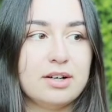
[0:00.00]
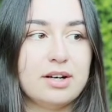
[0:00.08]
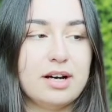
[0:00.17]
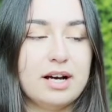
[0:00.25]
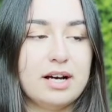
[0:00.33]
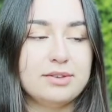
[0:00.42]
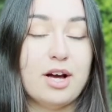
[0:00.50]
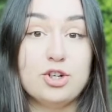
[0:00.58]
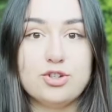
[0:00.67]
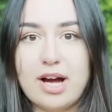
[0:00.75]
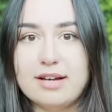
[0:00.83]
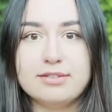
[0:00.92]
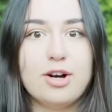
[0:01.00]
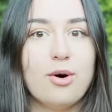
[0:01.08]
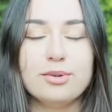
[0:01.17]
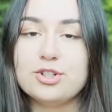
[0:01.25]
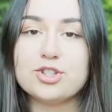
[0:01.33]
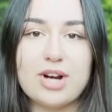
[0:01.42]
not drive, go
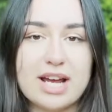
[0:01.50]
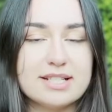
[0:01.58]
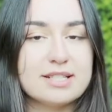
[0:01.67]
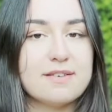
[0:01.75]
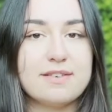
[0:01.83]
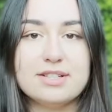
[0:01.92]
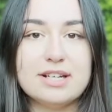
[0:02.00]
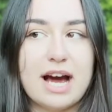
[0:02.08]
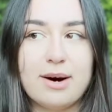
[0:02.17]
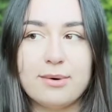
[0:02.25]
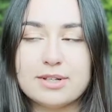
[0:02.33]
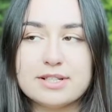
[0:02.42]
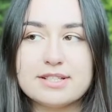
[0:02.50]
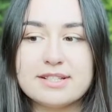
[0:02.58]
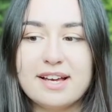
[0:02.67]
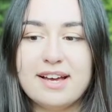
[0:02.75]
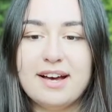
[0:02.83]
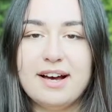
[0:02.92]
on the train 17 hours,
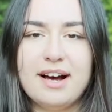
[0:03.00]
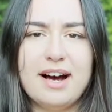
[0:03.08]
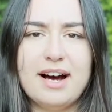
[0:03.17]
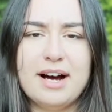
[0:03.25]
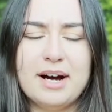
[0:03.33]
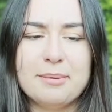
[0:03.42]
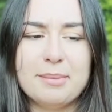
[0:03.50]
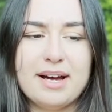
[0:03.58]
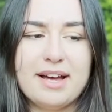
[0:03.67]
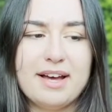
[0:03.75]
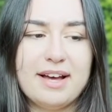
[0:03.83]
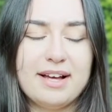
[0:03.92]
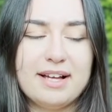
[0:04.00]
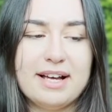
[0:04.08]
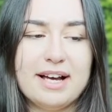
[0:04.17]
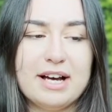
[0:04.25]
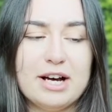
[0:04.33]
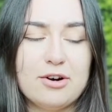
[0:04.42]

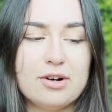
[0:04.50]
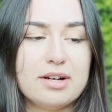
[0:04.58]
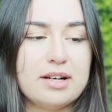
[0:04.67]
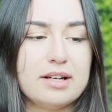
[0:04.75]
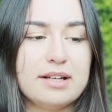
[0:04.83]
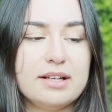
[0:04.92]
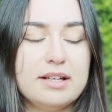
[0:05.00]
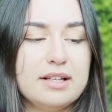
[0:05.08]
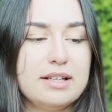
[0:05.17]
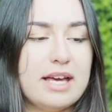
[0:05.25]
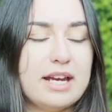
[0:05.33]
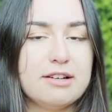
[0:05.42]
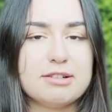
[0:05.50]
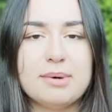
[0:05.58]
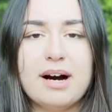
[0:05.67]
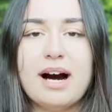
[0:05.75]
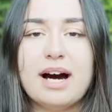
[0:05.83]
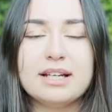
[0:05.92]
getting from
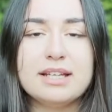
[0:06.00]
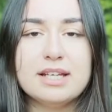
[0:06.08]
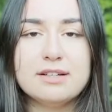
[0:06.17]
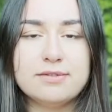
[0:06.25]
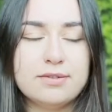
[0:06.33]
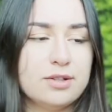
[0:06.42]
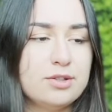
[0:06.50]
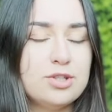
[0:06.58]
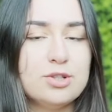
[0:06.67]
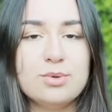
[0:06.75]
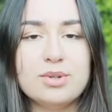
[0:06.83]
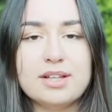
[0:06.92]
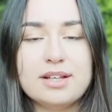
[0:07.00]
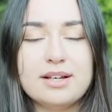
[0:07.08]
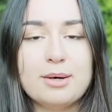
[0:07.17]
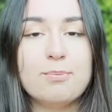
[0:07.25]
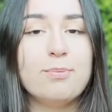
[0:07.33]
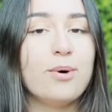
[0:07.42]
Kharkiv to
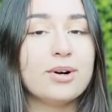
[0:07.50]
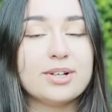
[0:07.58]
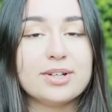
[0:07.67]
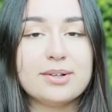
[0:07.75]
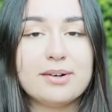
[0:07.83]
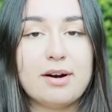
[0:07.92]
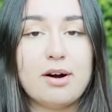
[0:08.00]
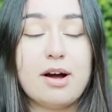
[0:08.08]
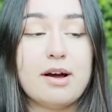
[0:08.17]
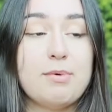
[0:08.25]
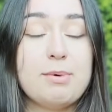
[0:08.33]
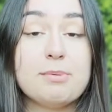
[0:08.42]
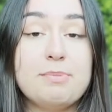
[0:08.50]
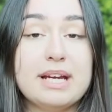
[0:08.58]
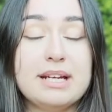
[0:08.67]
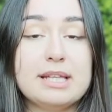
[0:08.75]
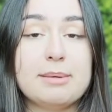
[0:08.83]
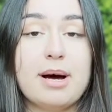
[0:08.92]
the border. We were
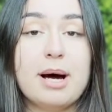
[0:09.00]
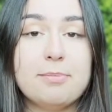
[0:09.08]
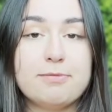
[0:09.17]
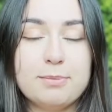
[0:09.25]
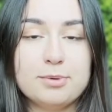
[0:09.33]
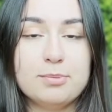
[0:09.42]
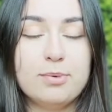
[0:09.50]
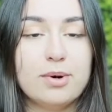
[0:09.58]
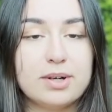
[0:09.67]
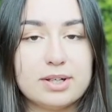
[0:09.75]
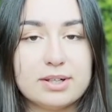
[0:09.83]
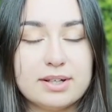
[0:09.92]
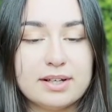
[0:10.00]
picking them up from the border,